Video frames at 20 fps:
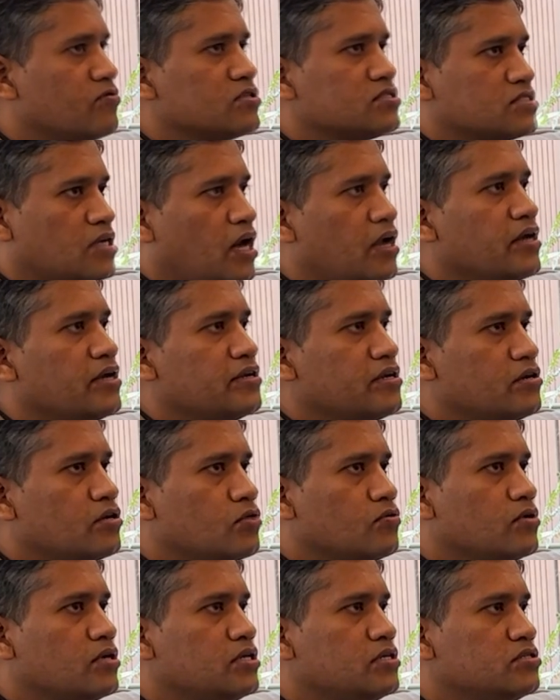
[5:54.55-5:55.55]
was targeted
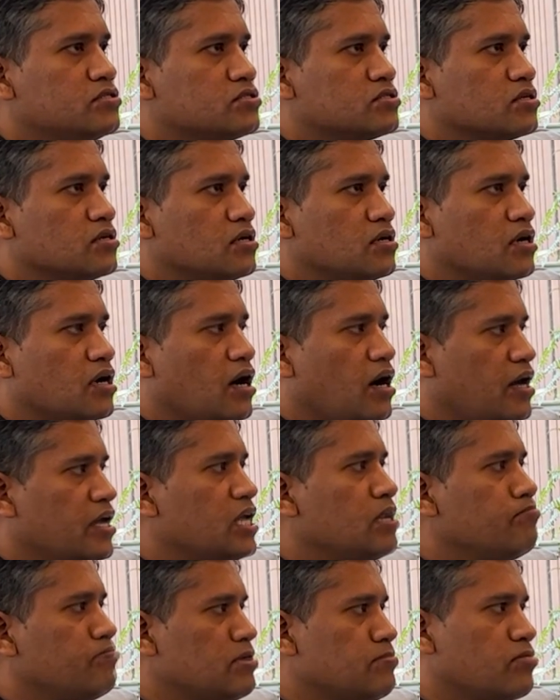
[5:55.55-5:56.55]
towards
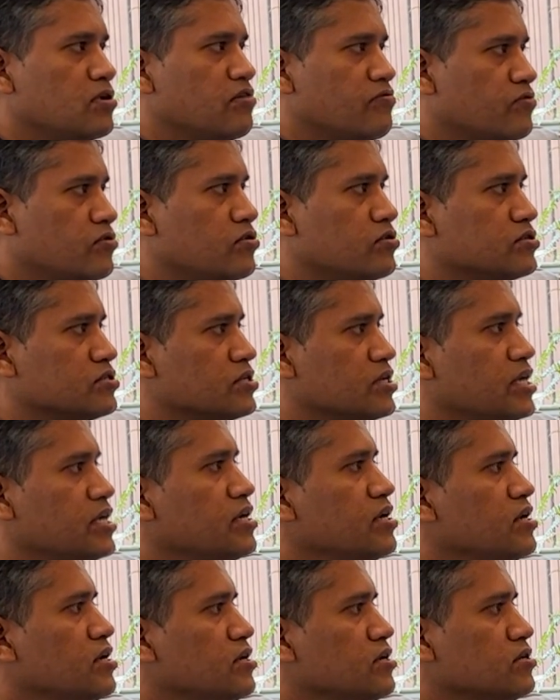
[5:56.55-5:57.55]
high-end people, of course, right?
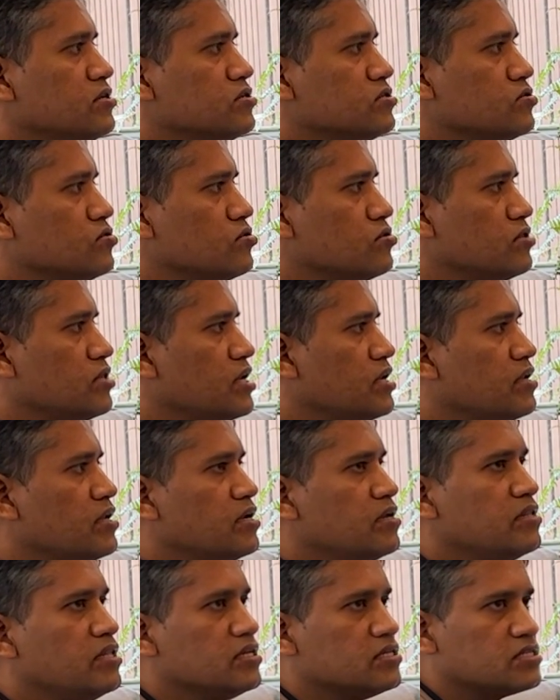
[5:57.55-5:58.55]
So they
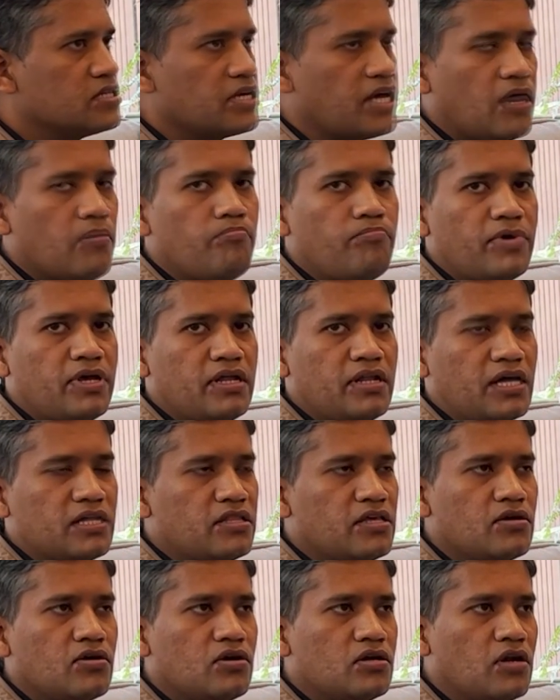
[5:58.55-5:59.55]
did this campaign, I
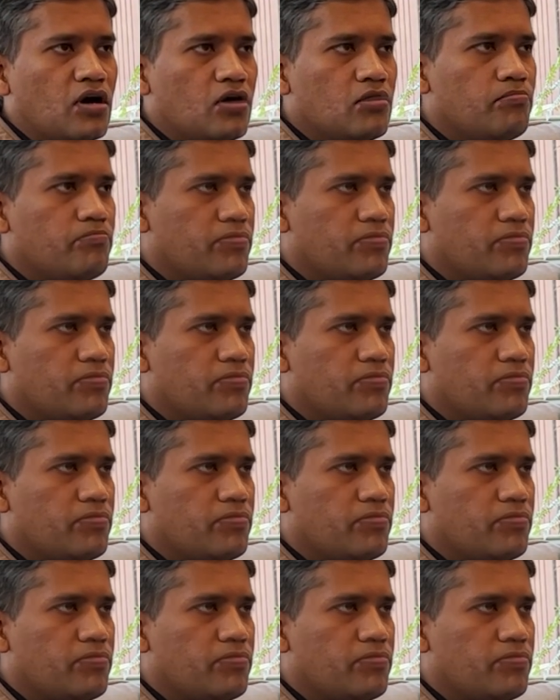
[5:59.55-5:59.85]
think, on